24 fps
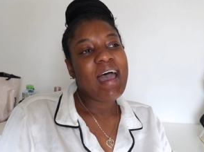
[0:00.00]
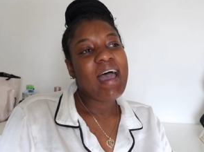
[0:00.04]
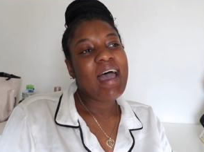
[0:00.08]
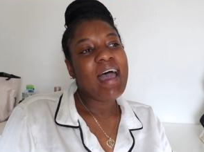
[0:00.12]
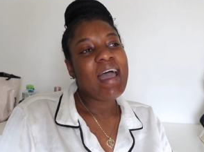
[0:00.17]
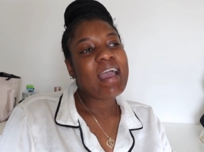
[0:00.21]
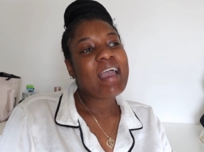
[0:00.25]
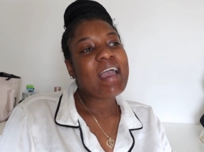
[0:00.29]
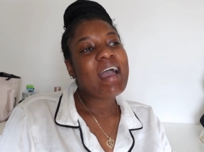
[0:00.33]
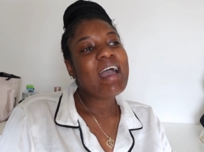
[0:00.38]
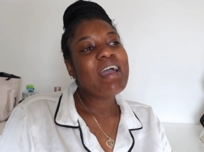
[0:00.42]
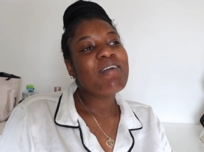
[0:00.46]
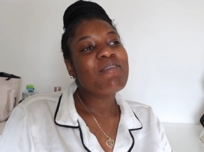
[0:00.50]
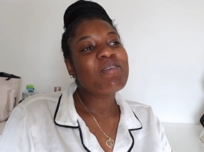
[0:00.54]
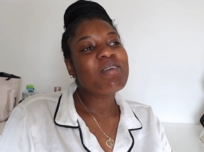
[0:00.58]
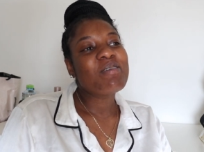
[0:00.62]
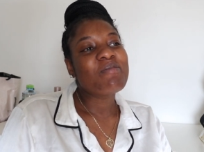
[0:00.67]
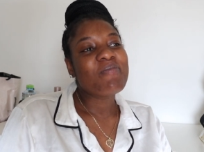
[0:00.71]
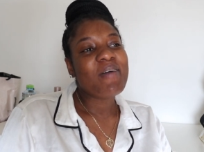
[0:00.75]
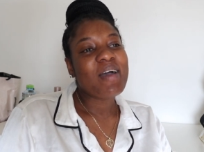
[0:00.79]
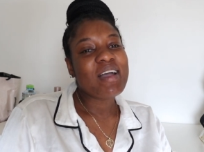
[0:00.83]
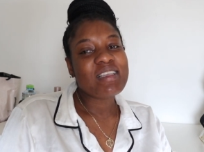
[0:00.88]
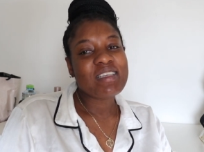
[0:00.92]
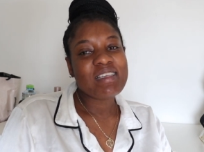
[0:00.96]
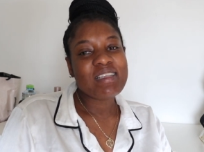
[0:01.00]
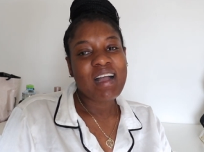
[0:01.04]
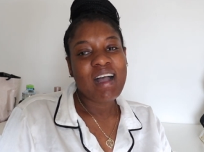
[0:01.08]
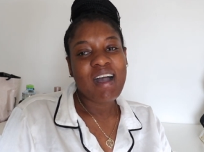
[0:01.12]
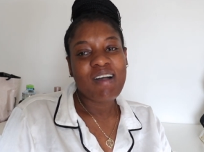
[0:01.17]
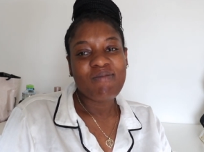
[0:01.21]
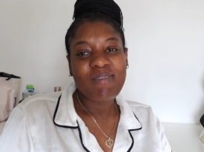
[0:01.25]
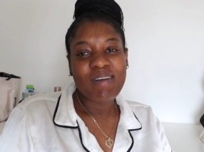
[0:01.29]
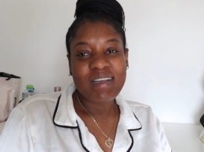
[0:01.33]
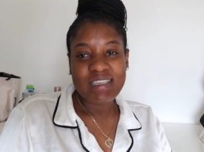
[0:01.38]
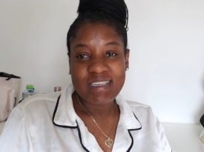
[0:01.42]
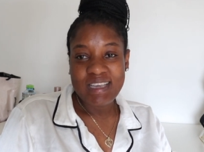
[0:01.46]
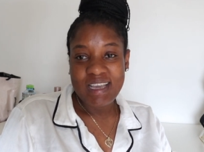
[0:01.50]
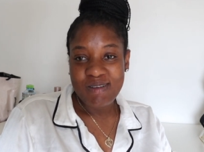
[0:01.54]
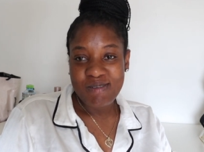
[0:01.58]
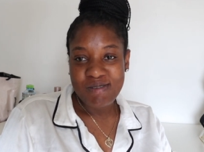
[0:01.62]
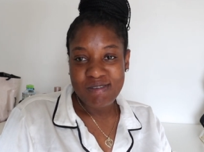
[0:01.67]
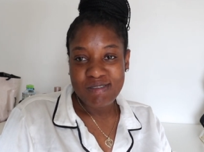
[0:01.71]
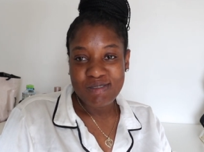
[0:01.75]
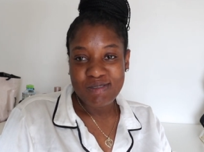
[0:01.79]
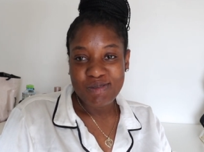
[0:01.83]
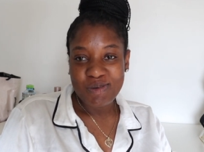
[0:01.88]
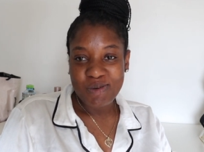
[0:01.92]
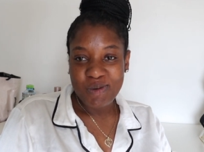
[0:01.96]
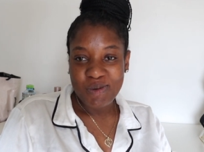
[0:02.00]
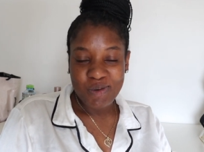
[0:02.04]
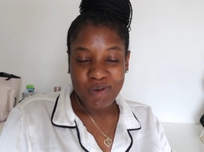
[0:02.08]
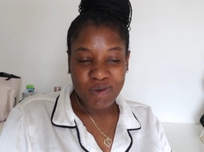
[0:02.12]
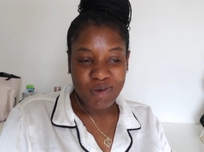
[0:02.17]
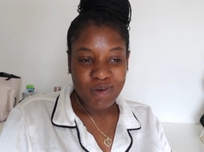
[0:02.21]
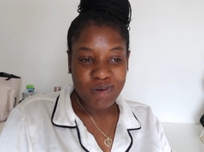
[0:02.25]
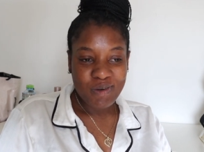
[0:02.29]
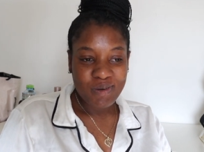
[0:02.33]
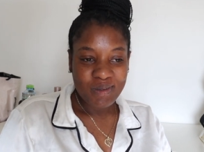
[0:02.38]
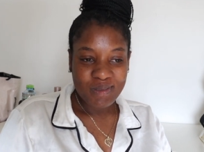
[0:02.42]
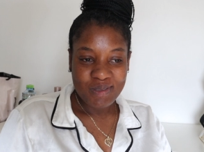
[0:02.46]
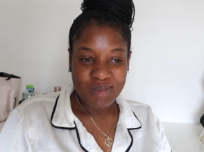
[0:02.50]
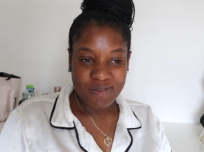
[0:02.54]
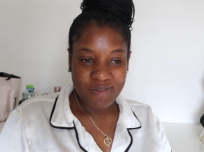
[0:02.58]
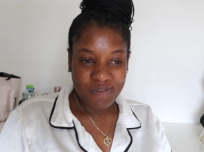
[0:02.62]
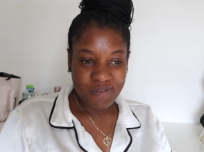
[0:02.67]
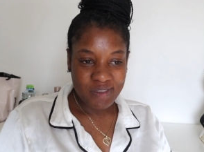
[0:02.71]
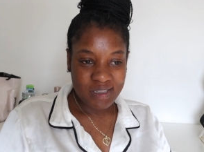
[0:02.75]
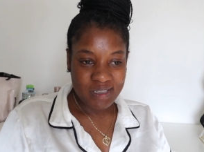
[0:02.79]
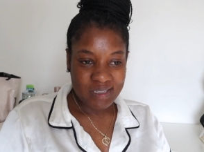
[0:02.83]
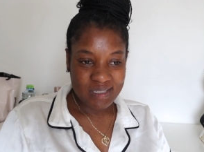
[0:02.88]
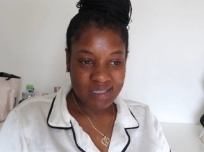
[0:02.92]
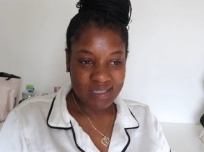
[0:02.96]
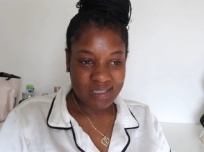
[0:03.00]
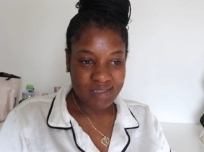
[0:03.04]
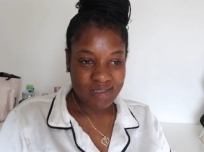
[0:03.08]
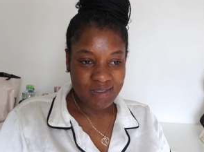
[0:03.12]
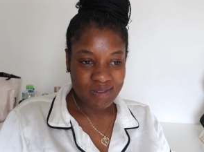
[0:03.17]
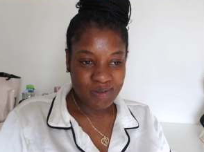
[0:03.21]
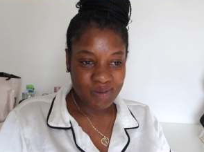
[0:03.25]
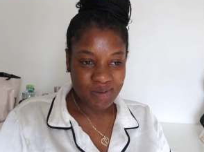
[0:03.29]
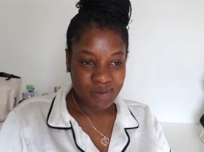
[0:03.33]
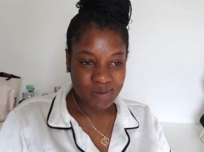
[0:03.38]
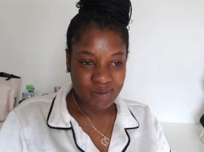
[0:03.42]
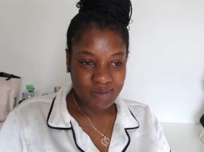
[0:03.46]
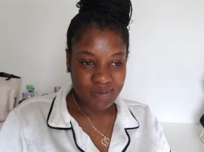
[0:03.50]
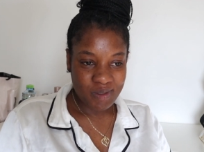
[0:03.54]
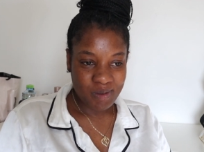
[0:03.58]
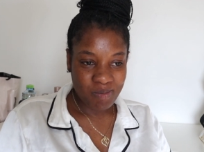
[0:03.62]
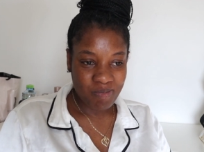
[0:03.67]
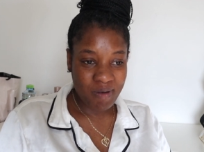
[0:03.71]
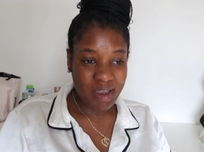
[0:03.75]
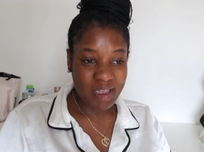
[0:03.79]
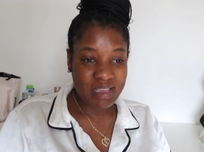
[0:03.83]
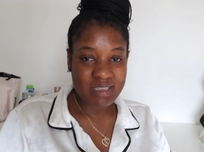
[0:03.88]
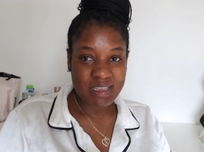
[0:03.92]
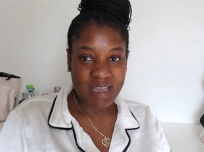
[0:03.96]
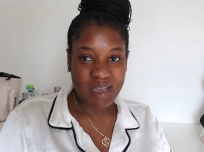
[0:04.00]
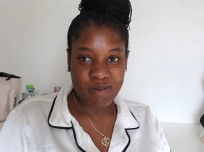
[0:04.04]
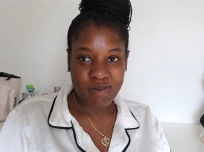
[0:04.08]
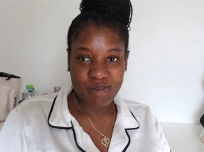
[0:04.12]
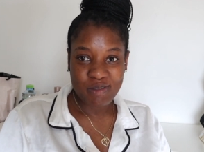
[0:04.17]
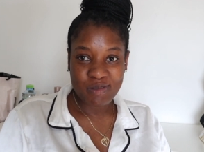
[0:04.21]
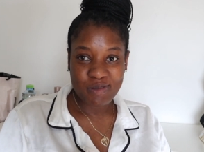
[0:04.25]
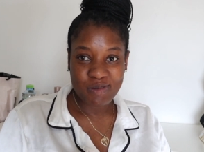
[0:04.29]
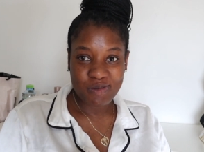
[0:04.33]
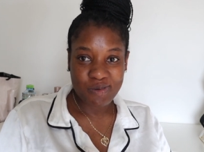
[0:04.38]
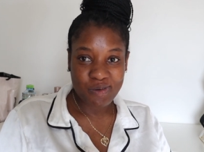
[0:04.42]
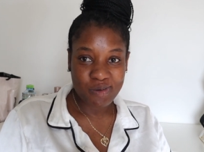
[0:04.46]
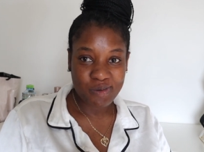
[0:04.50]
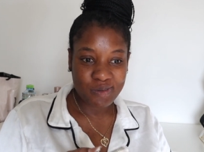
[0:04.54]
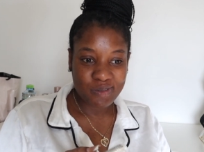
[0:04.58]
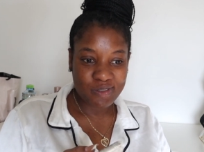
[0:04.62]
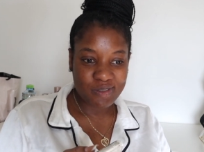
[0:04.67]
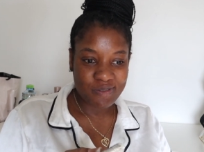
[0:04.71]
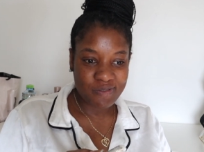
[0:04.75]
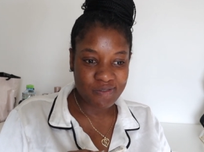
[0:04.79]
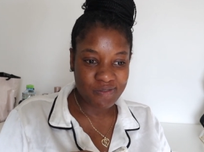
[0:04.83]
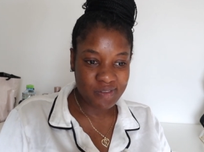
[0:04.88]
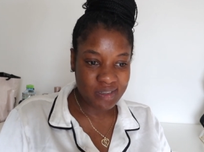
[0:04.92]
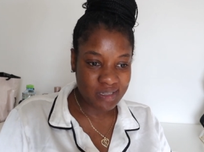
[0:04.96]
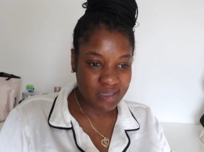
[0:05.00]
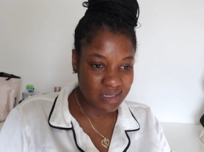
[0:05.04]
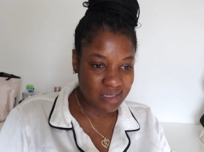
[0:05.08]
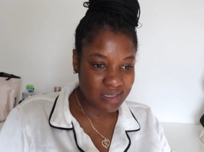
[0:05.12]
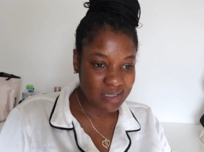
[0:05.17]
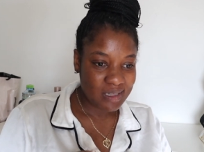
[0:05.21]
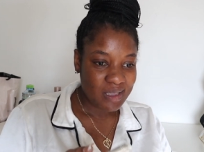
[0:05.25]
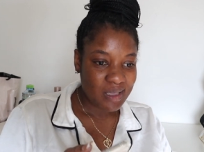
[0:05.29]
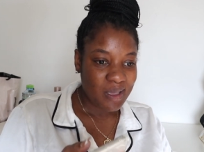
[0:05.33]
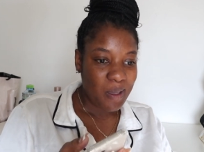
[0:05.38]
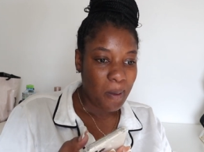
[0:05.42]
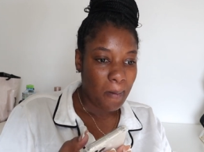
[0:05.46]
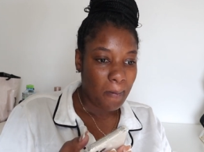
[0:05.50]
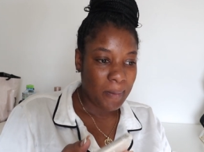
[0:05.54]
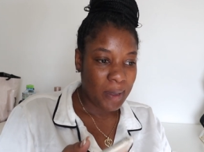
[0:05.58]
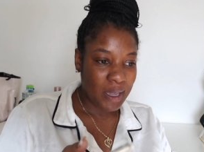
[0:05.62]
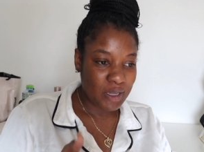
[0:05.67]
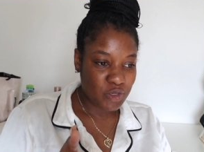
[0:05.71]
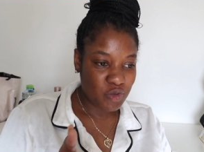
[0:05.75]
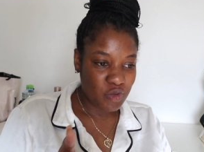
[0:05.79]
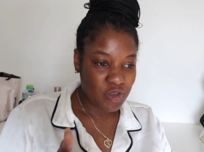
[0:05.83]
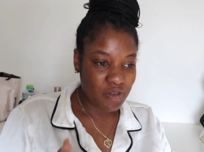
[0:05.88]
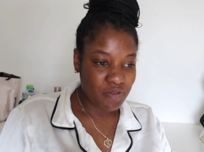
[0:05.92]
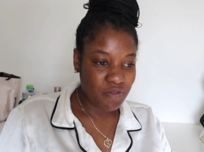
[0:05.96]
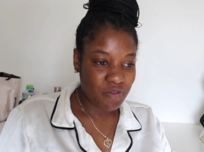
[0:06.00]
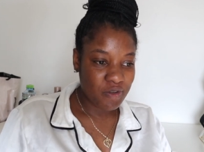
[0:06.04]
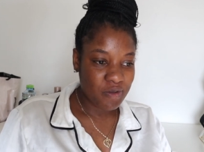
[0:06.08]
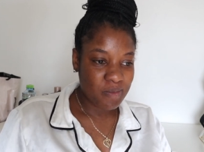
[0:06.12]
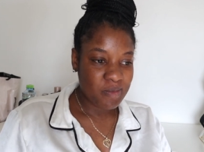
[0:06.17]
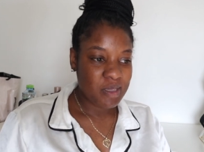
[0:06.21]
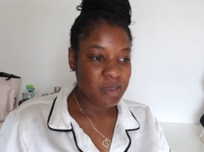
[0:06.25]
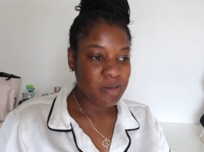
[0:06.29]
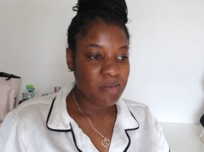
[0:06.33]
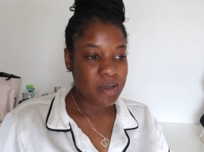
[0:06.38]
I can't even imagine how much you are going to call to fix, you know, the price you are going to call to fix my screen for me.